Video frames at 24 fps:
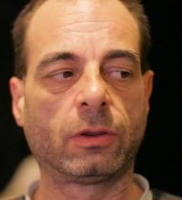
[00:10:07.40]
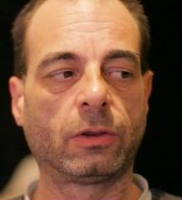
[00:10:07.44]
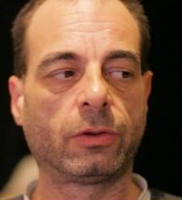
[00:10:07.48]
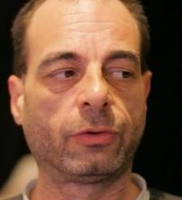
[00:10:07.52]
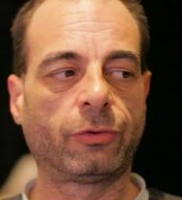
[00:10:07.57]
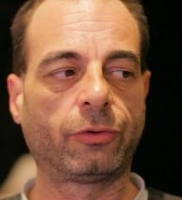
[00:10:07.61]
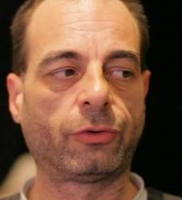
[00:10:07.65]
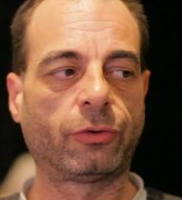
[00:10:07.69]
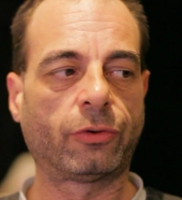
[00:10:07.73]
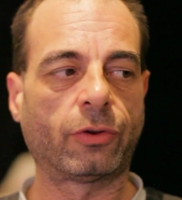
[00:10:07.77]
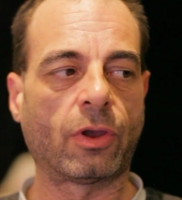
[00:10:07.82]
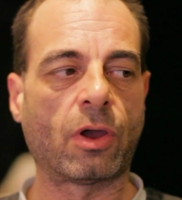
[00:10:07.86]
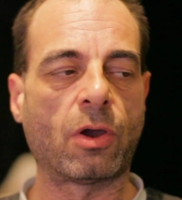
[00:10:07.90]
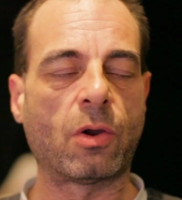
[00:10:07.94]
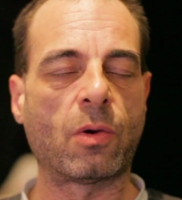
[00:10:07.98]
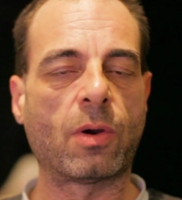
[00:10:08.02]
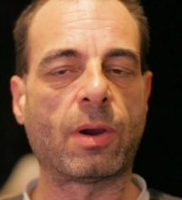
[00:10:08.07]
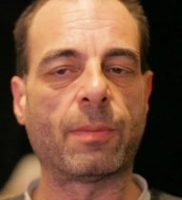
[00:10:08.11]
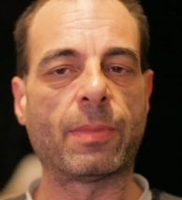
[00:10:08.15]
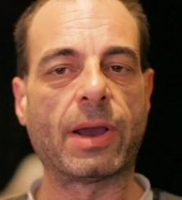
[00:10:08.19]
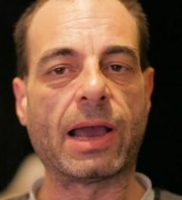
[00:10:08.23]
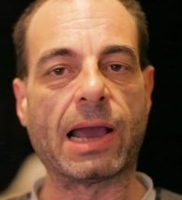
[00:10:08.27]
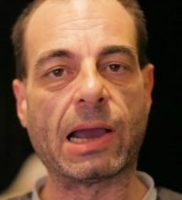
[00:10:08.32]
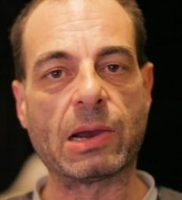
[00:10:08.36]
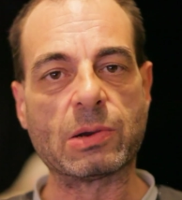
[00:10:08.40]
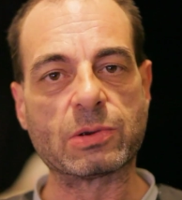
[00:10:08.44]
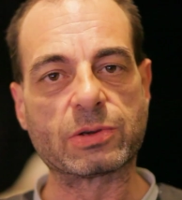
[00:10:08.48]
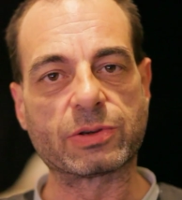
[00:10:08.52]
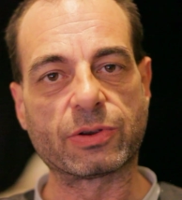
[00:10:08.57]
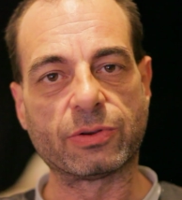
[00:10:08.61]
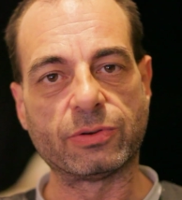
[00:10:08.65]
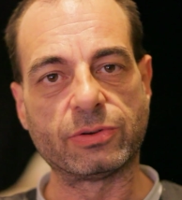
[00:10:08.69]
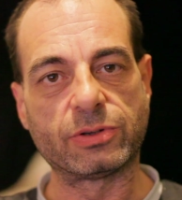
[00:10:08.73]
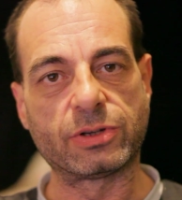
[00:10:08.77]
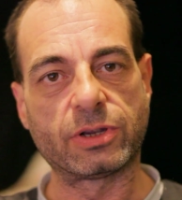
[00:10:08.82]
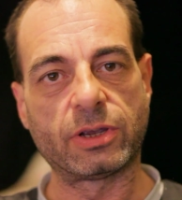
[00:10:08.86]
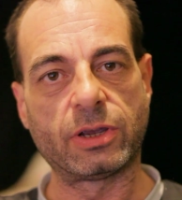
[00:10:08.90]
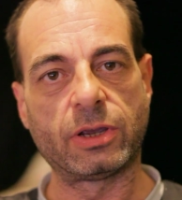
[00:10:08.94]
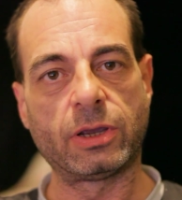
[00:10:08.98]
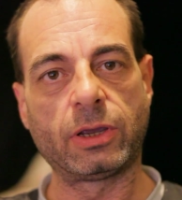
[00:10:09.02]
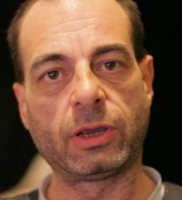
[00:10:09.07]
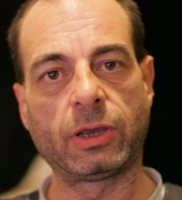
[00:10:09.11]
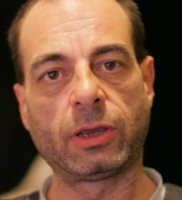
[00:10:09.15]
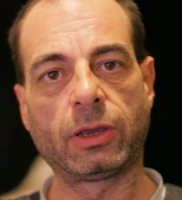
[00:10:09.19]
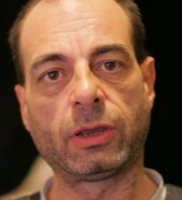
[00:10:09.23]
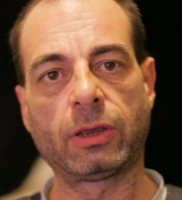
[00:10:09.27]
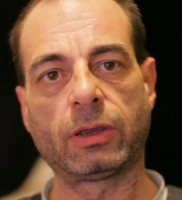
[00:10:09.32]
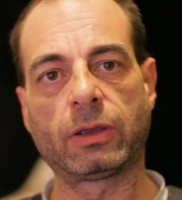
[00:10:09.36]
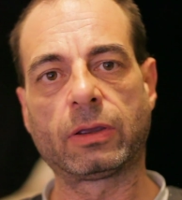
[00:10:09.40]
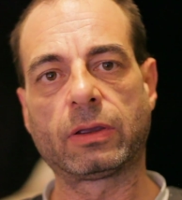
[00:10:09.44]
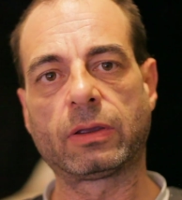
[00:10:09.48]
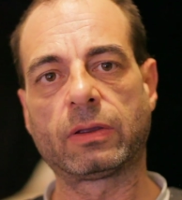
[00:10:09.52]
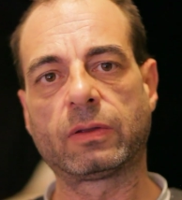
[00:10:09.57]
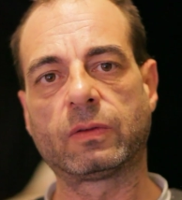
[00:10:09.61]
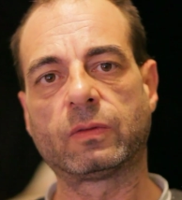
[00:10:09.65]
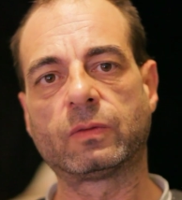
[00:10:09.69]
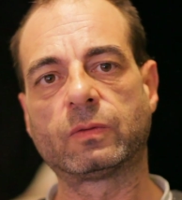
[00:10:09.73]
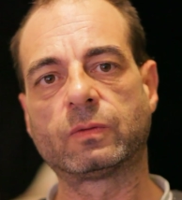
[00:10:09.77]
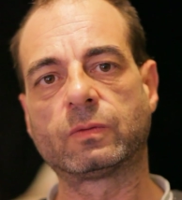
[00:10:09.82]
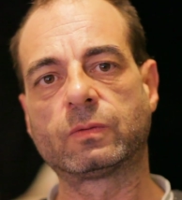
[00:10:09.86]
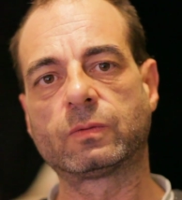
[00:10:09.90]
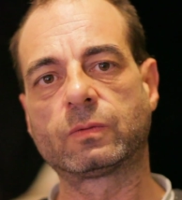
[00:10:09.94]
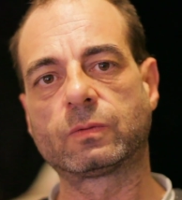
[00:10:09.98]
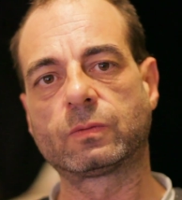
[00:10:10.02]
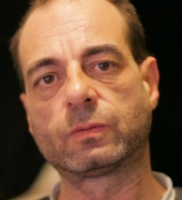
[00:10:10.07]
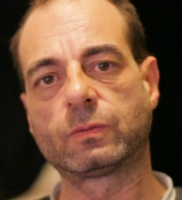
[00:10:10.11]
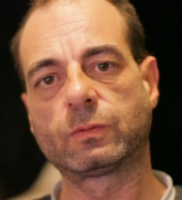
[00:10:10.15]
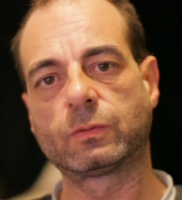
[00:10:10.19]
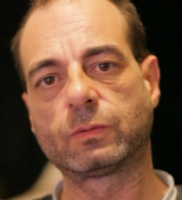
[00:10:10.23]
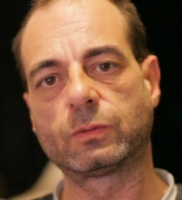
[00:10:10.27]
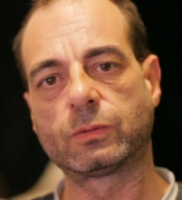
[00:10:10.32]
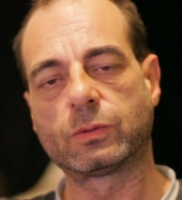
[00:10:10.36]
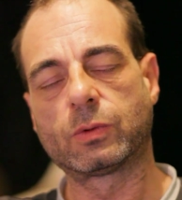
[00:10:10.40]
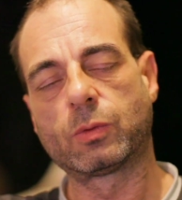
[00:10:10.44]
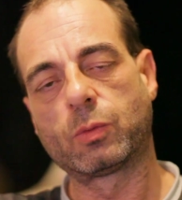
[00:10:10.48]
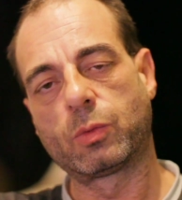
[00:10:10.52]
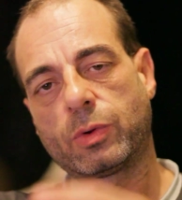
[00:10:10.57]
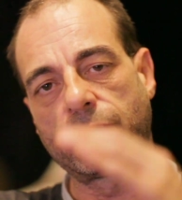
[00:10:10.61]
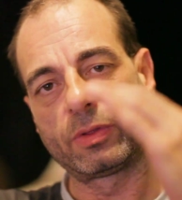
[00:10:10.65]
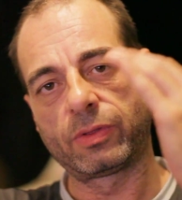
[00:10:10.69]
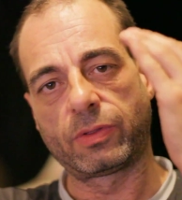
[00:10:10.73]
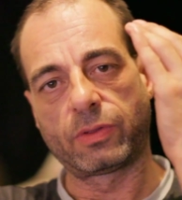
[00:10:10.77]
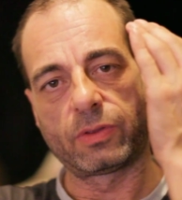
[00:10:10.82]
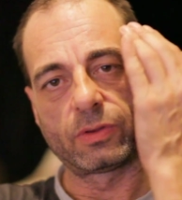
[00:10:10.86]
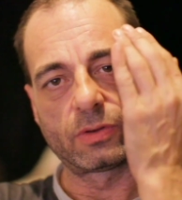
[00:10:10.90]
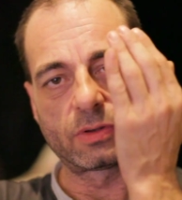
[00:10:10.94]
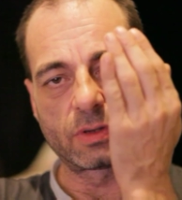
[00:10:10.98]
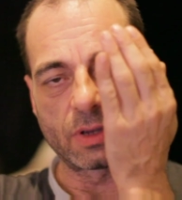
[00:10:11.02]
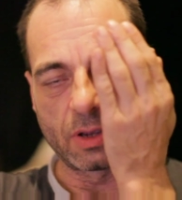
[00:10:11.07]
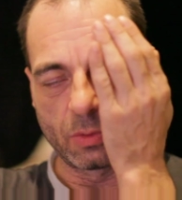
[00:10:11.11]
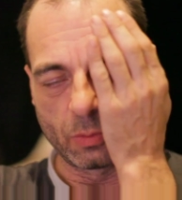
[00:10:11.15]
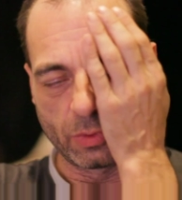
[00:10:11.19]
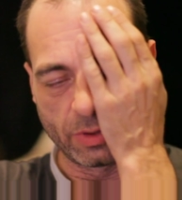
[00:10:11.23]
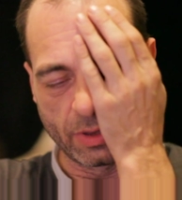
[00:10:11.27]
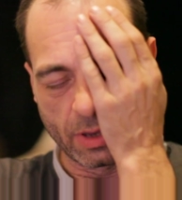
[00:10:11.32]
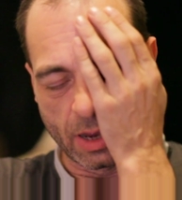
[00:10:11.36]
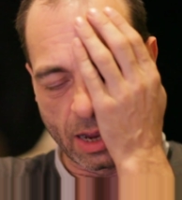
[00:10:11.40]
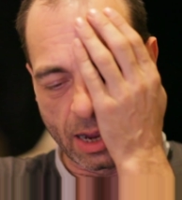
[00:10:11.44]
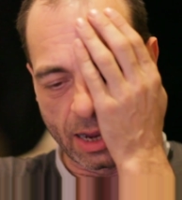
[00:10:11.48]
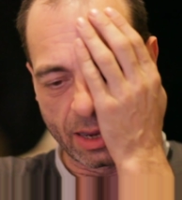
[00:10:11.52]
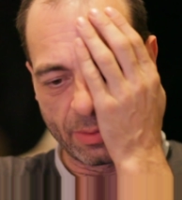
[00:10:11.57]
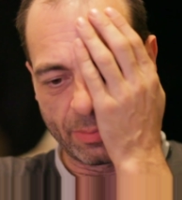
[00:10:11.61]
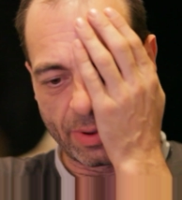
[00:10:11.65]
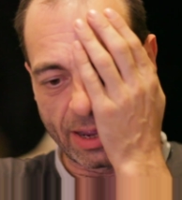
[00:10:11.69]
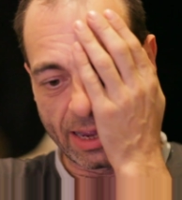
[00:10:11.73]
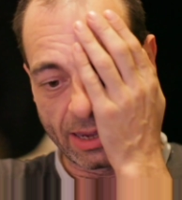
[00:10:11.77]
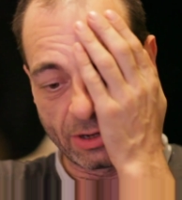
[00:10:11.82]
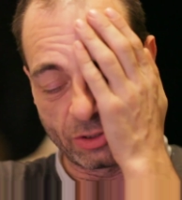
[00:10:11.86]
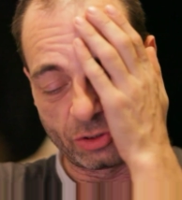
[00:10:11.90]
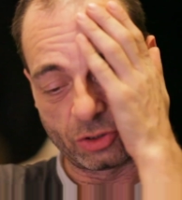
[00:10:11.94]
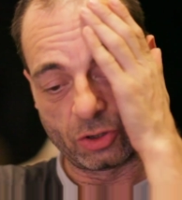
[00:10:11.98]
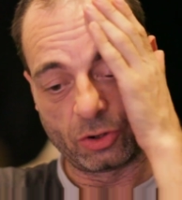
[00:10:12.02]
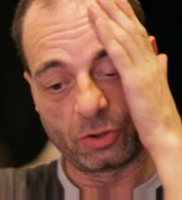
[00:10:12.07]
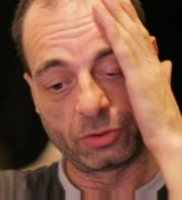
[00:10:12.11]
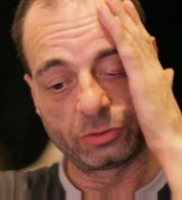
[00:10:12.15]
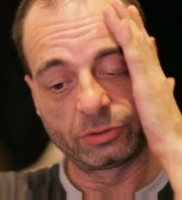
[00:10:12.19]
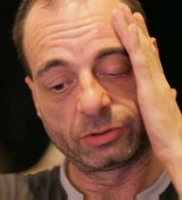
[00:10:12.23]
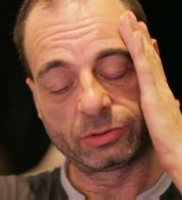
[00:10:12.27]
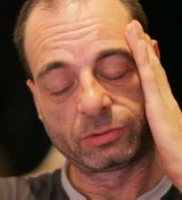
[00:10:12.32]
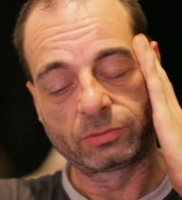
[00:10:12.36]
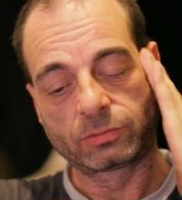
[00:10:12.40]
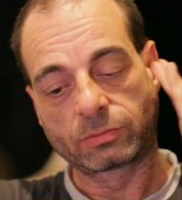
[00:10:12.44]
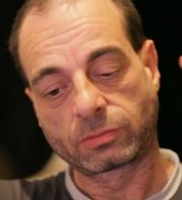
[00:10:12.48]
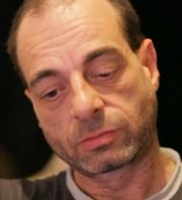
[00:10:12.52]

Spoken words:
So I'm house hunting with eye patch on,